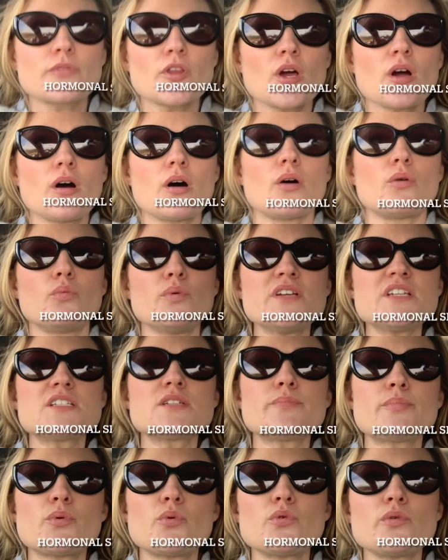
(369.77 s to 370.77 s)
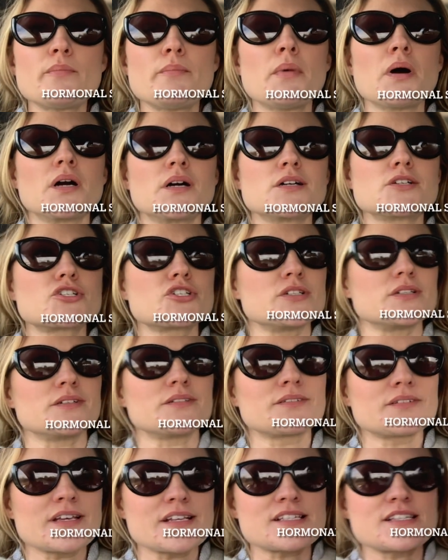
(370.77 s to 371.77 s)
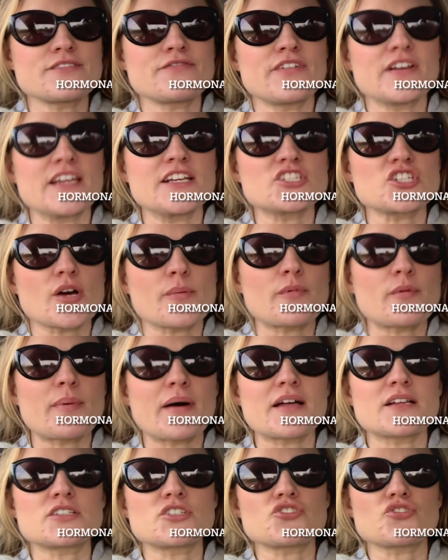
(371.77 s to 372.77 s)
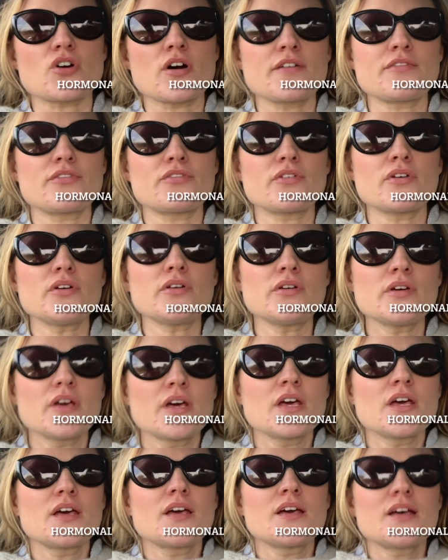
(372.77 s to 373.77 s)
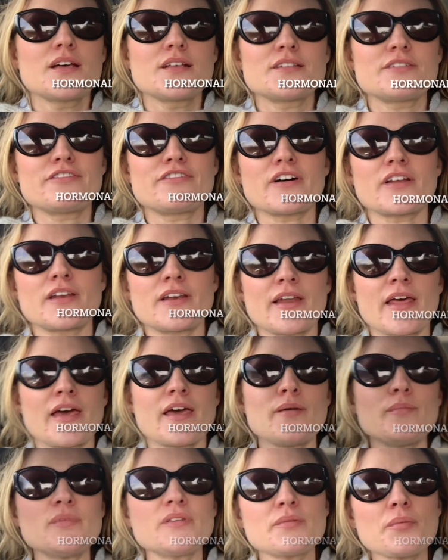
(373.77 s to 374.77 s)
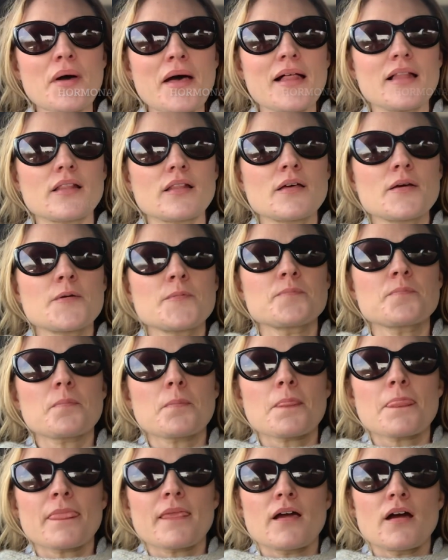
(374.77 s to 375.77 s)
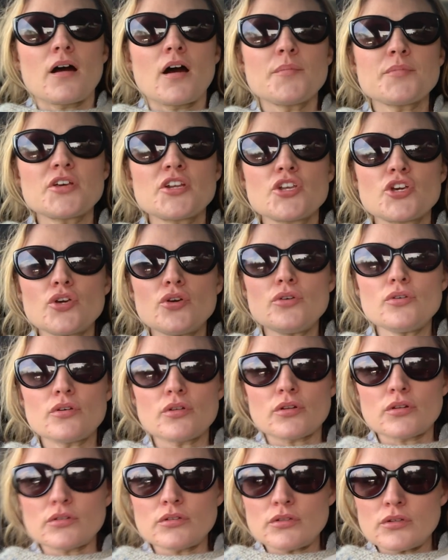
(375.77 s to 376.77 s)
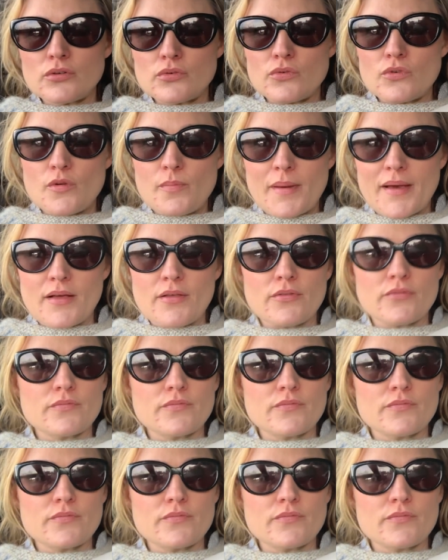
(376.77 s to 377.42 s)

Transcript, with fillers: oh, Winterbourne Monkton. That's the village I'm about to drive through. It's a fun name as well. I'm going to Google all about